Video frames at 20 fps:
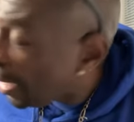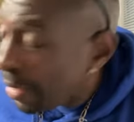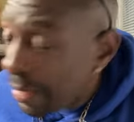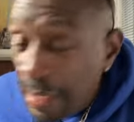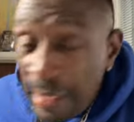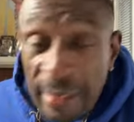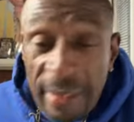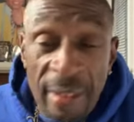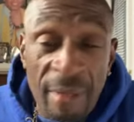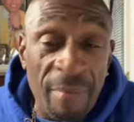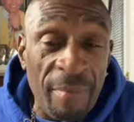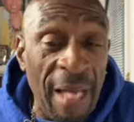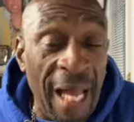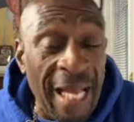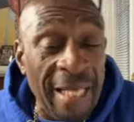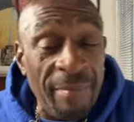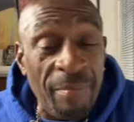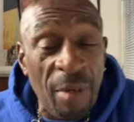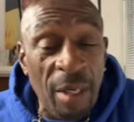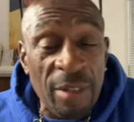Hit them
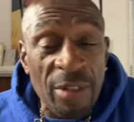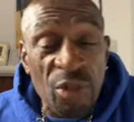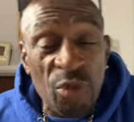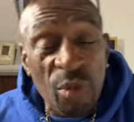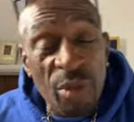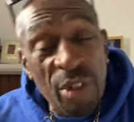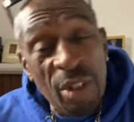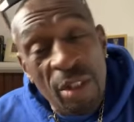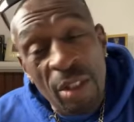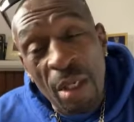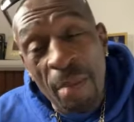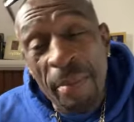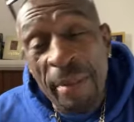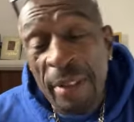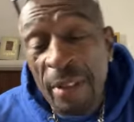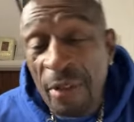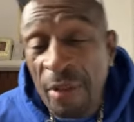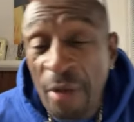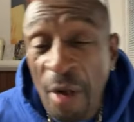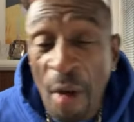like buttons when you come in
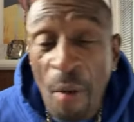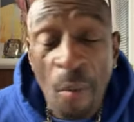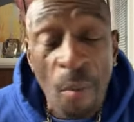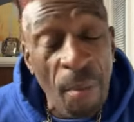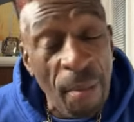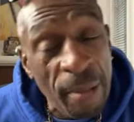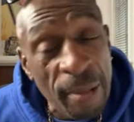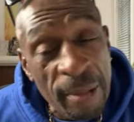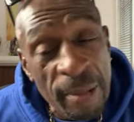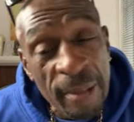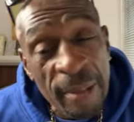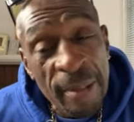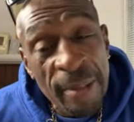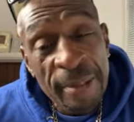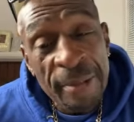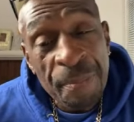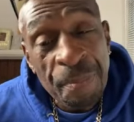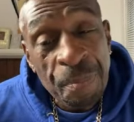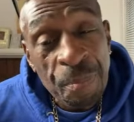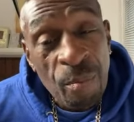the door.
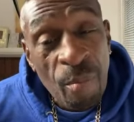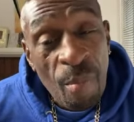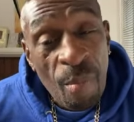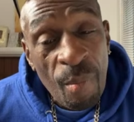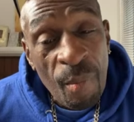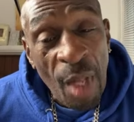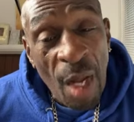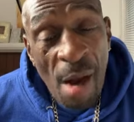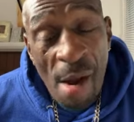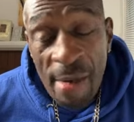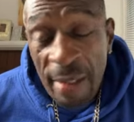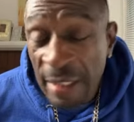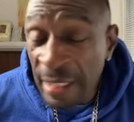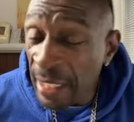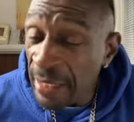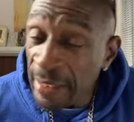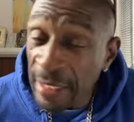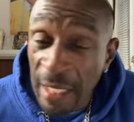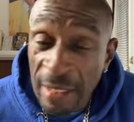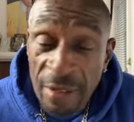
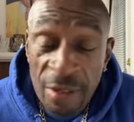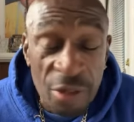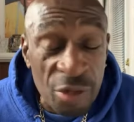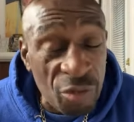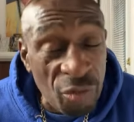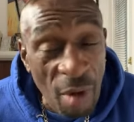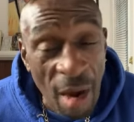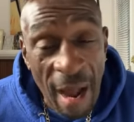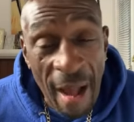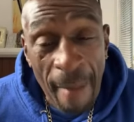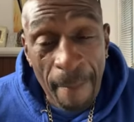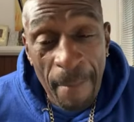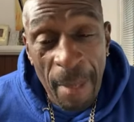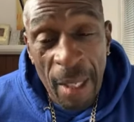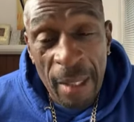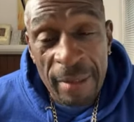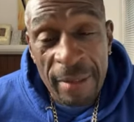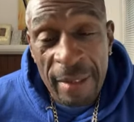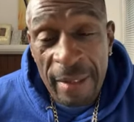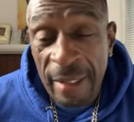Hit that subscribe
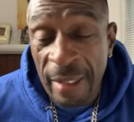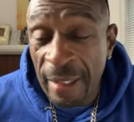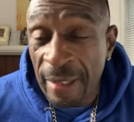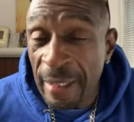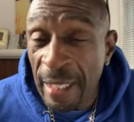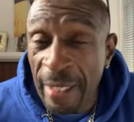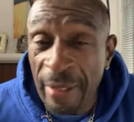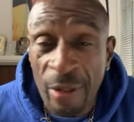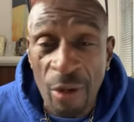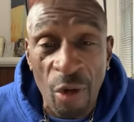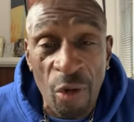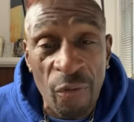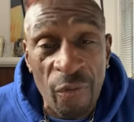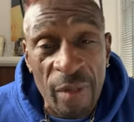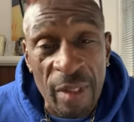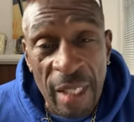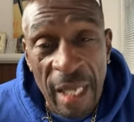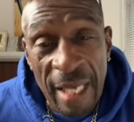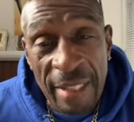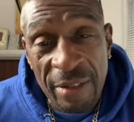button and hit that
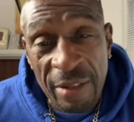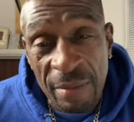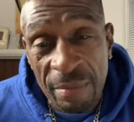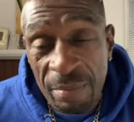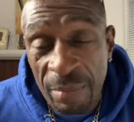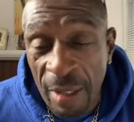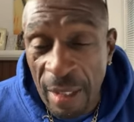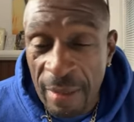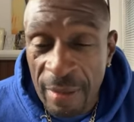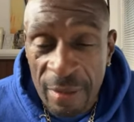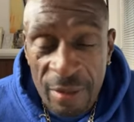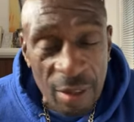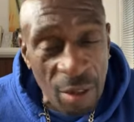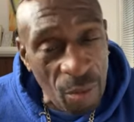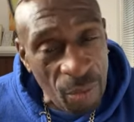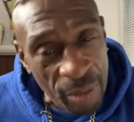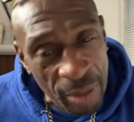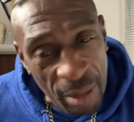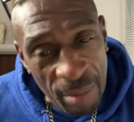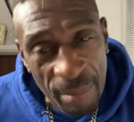notification button. So
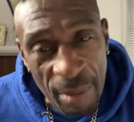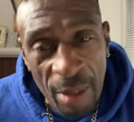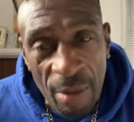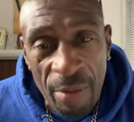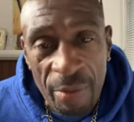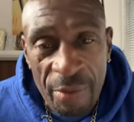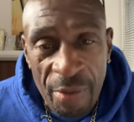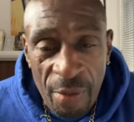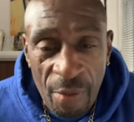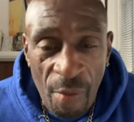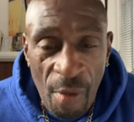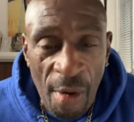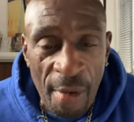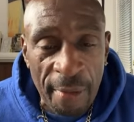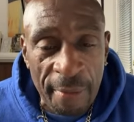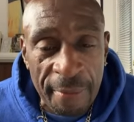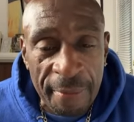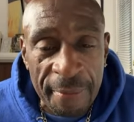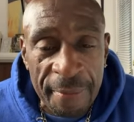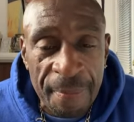when I'm on, you
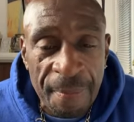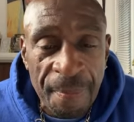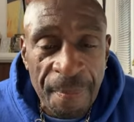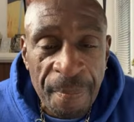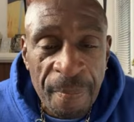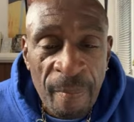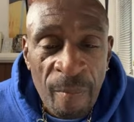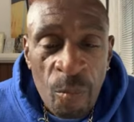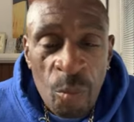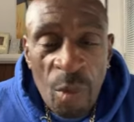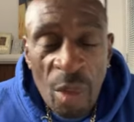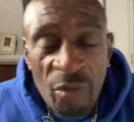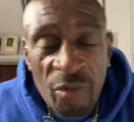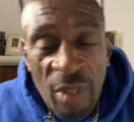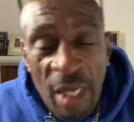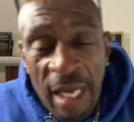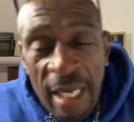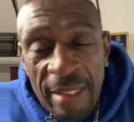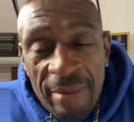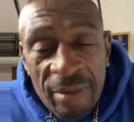on.
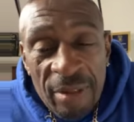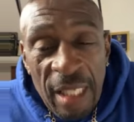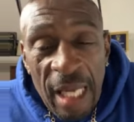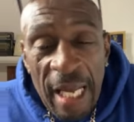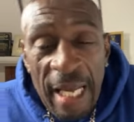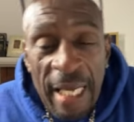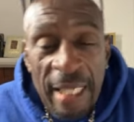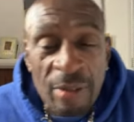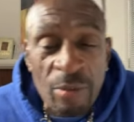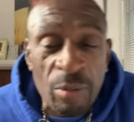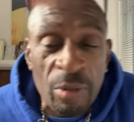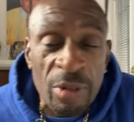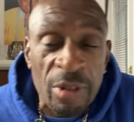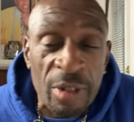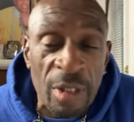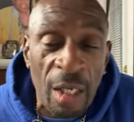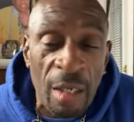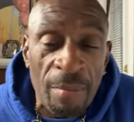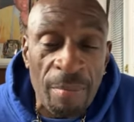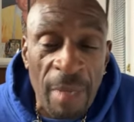James Cash, what's
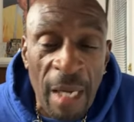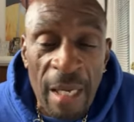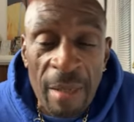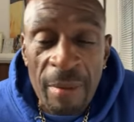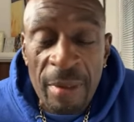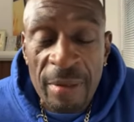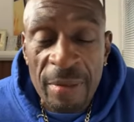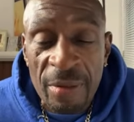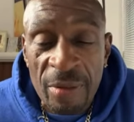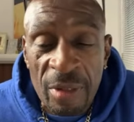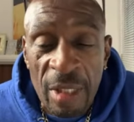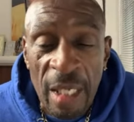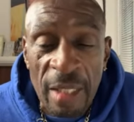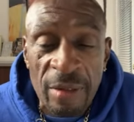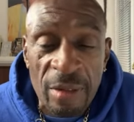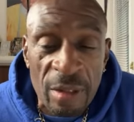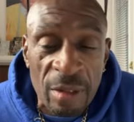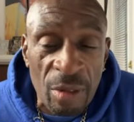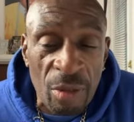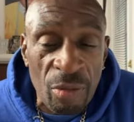up, baby? Say
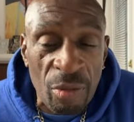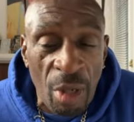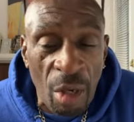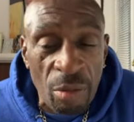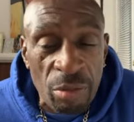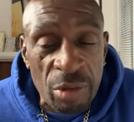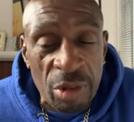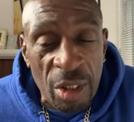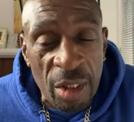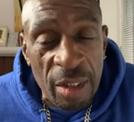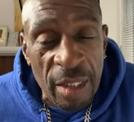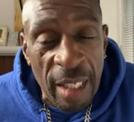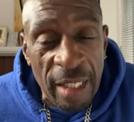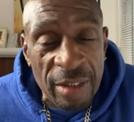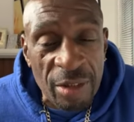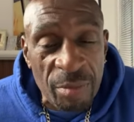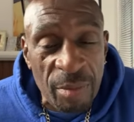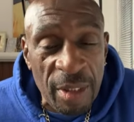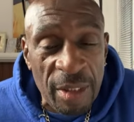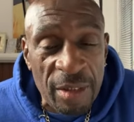salute OG
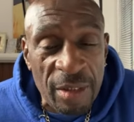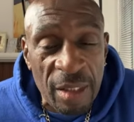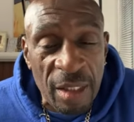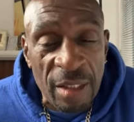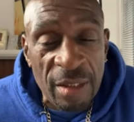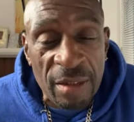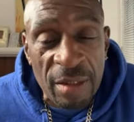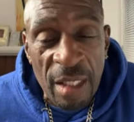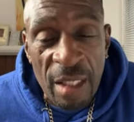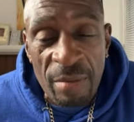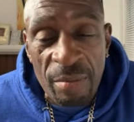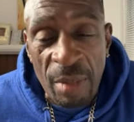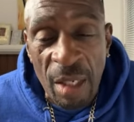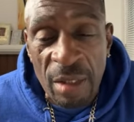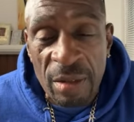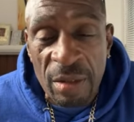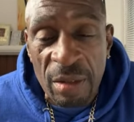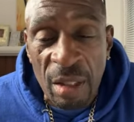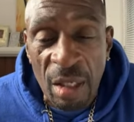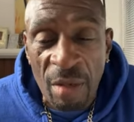SBCC.
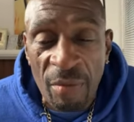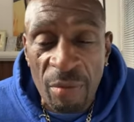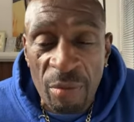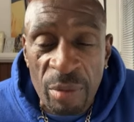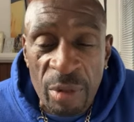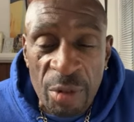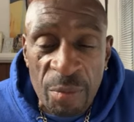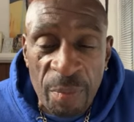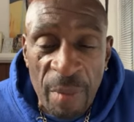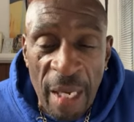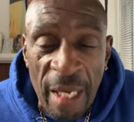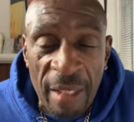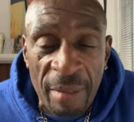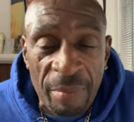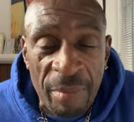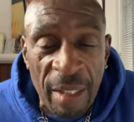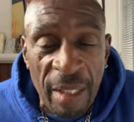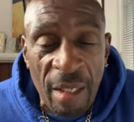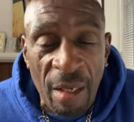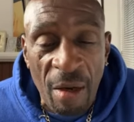Much love and respect,
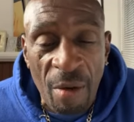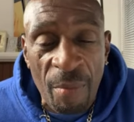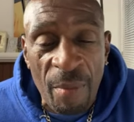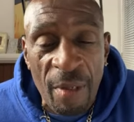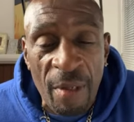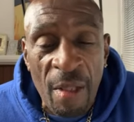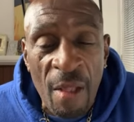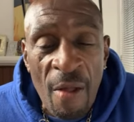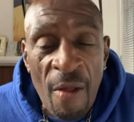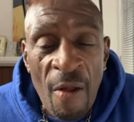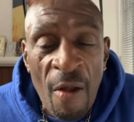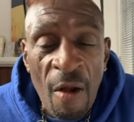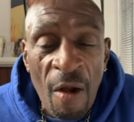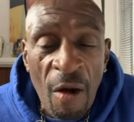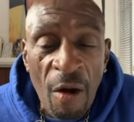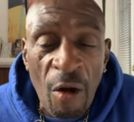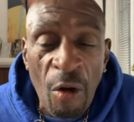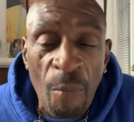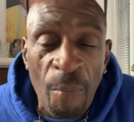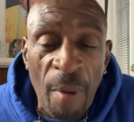big homie.
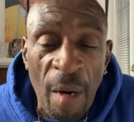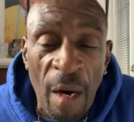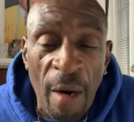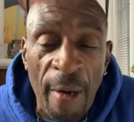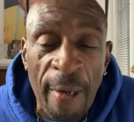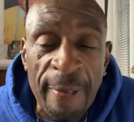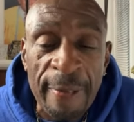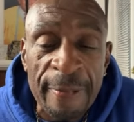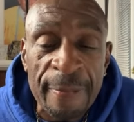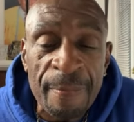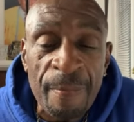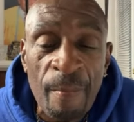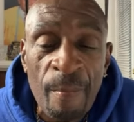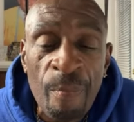Hope all